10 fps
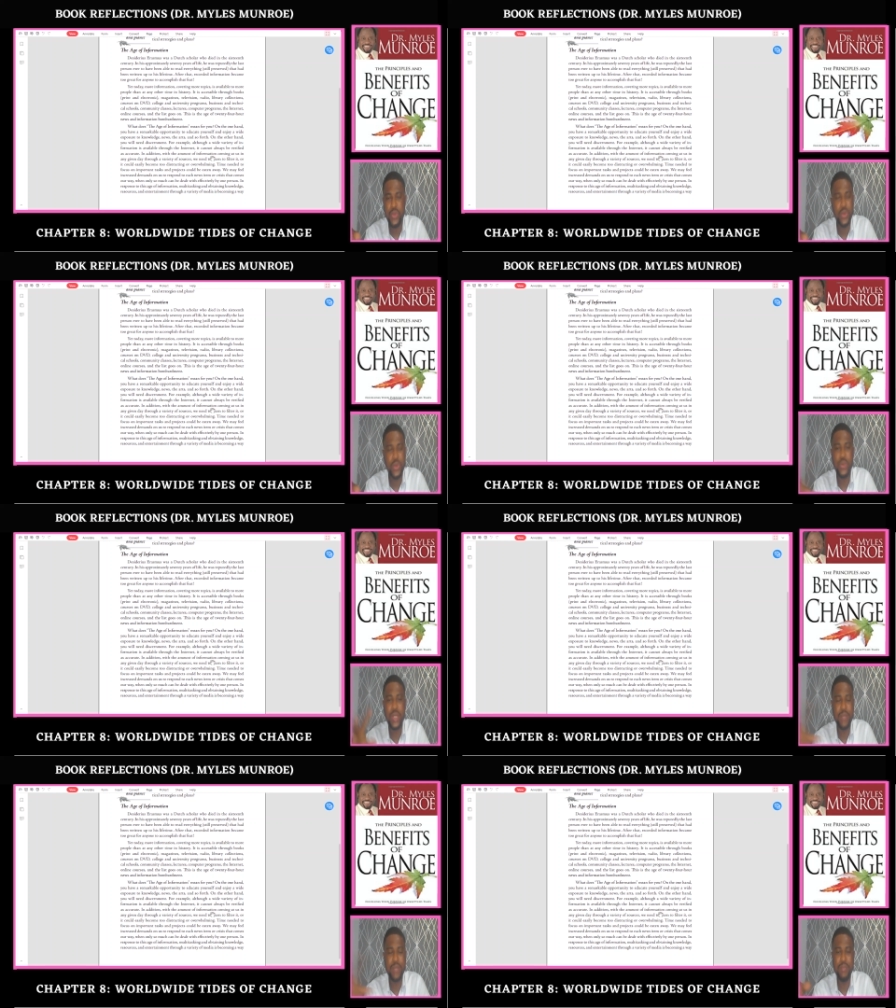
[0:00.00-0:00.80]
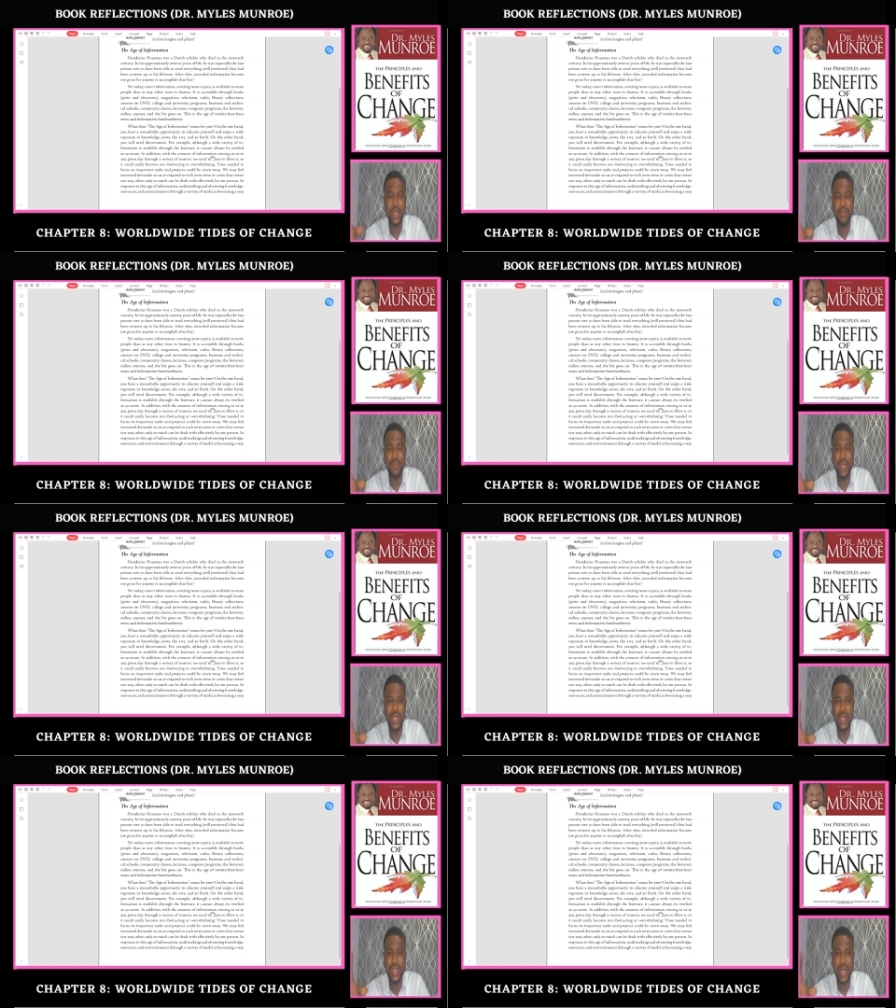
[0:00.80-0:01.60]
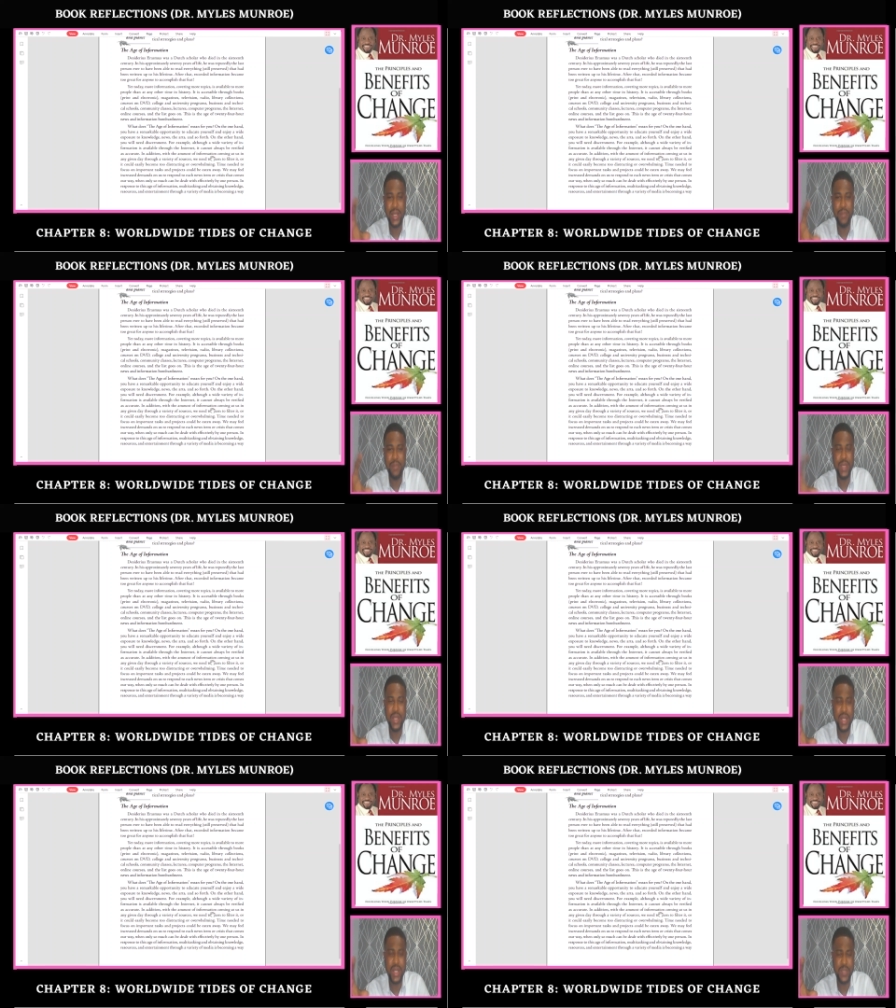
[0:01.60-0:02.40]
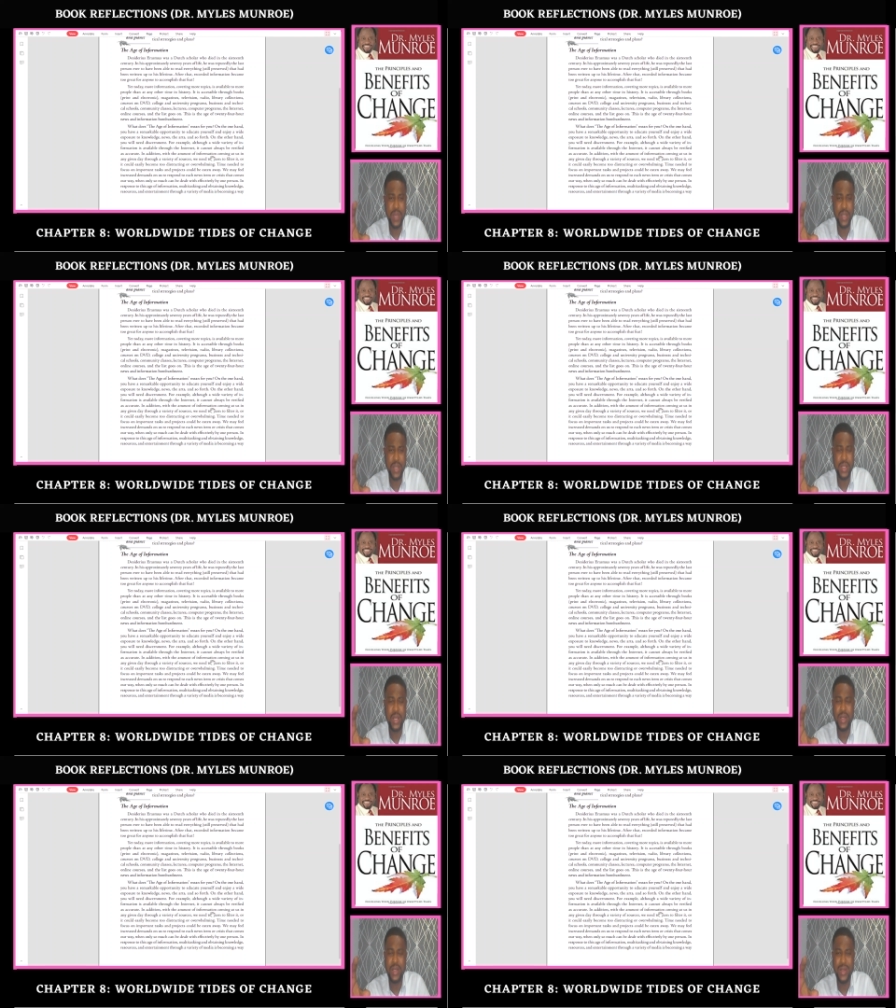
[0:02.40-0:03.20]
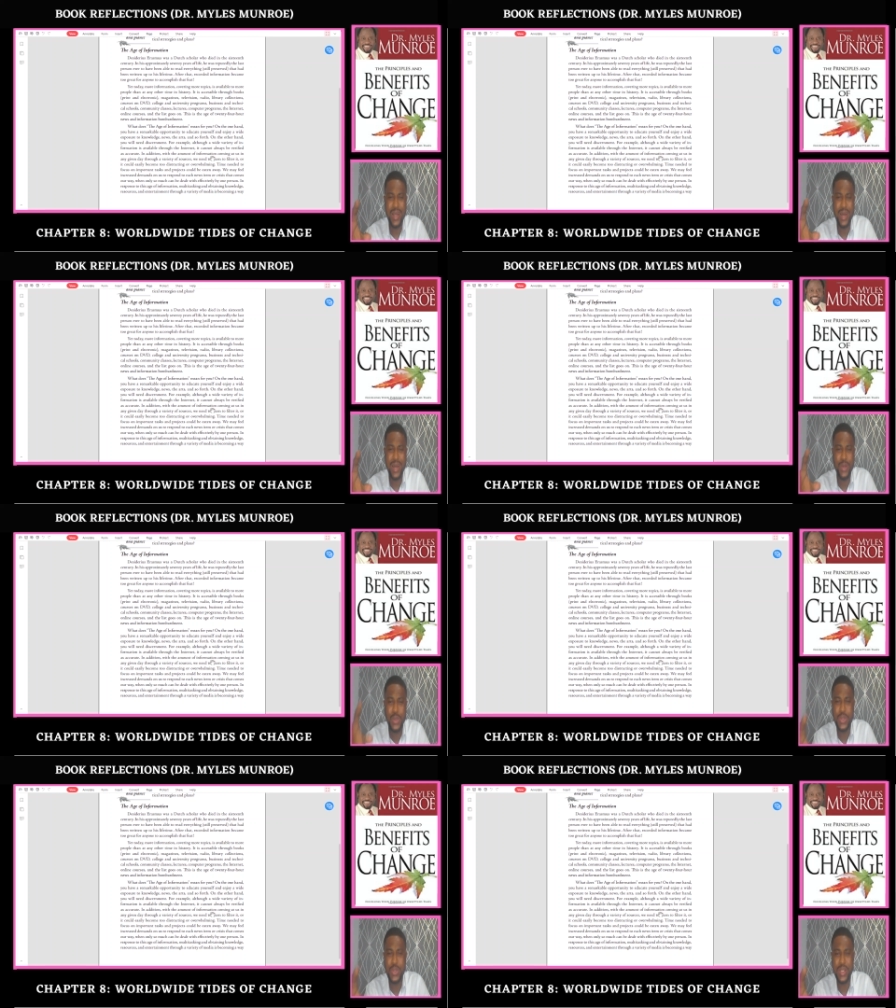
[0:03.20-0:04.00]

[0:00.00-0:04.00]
Through the, the media, the media space, there are news